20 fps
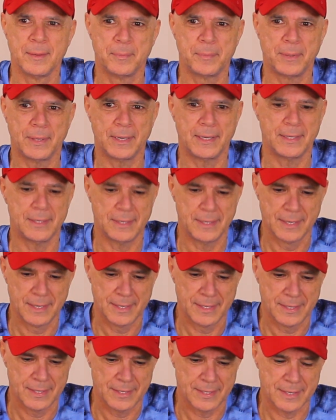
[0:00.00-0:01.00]
but
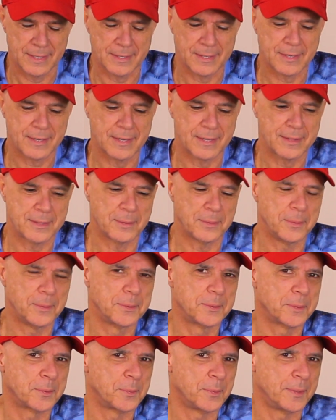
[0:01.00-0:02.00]
it looked like the
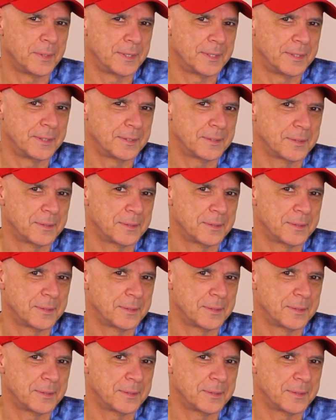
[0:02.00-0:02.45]
older one,